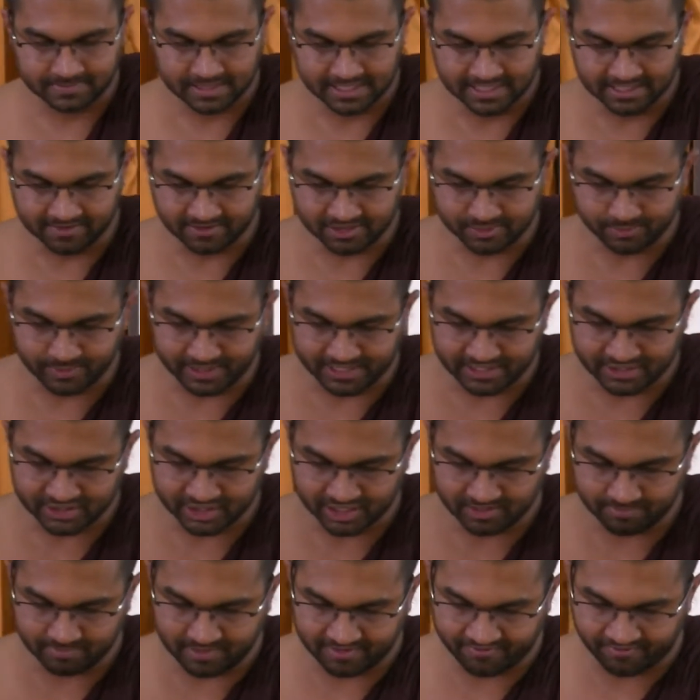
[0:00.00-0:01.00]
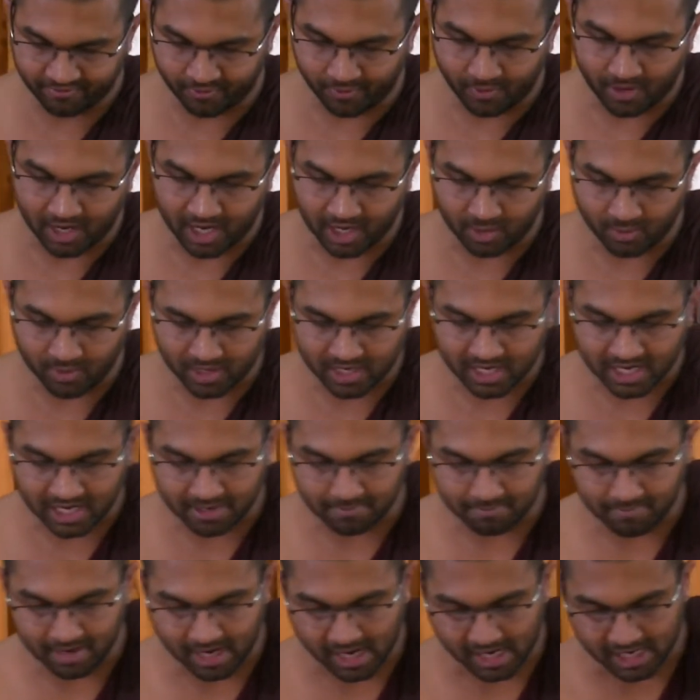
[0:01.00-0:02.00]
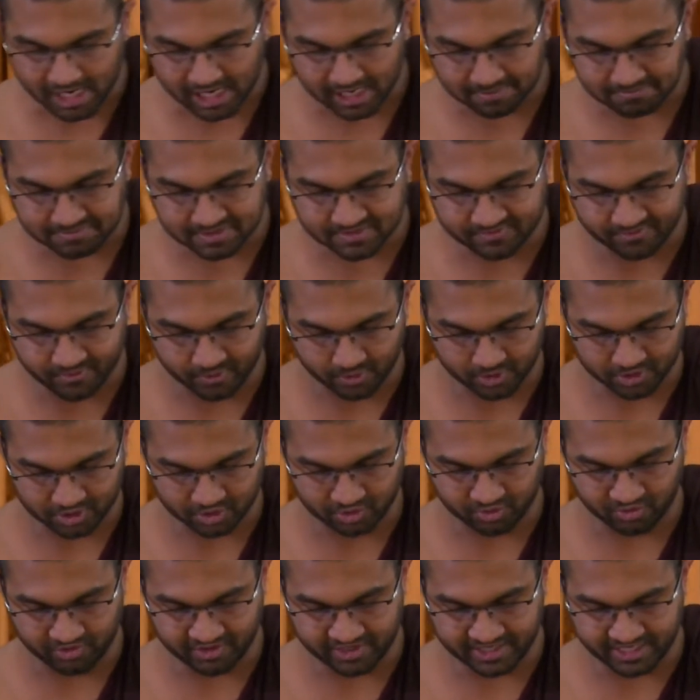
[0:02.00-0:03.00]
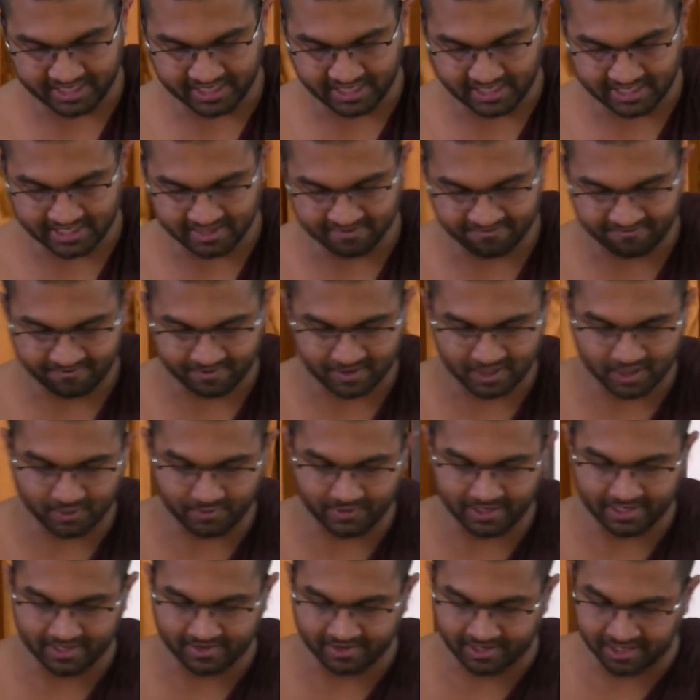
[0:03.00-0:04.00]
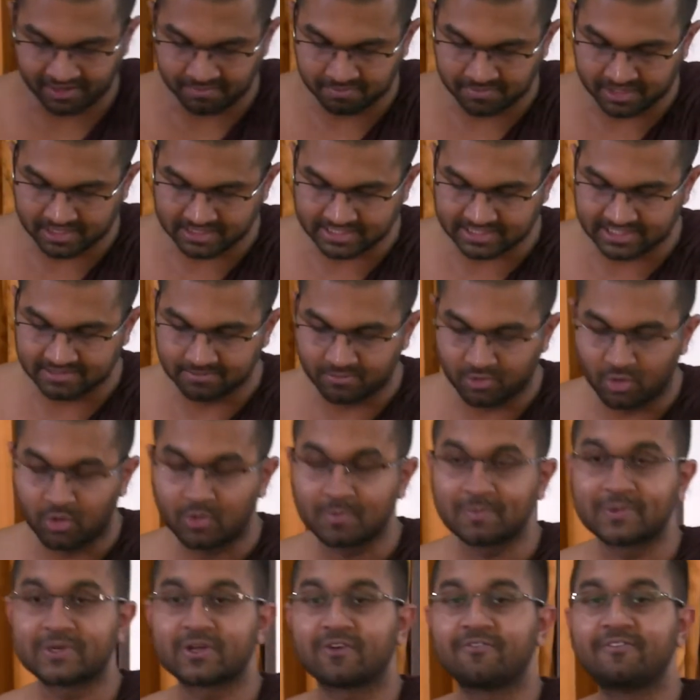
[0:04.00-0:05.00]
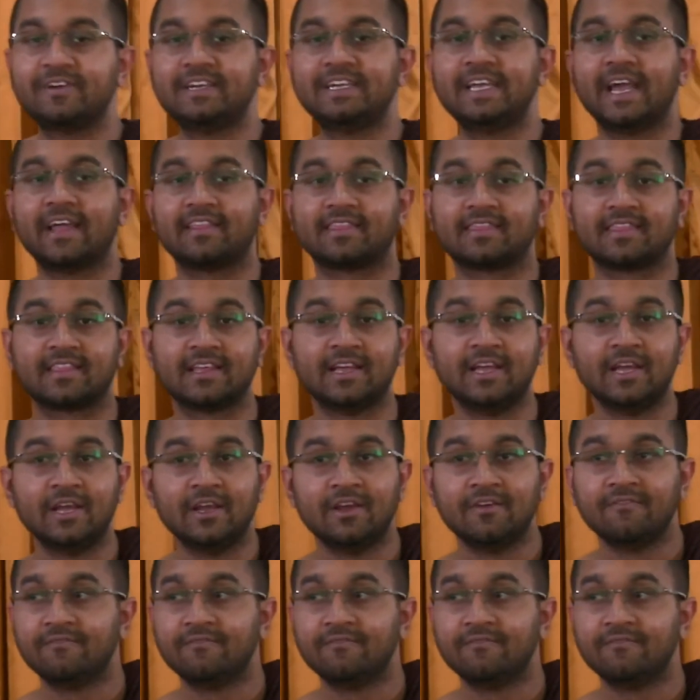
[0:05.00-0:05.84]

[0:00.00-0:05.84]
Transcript: It was mentioned before how a Kamma comes forth to yield the following rebirth at the moment of death.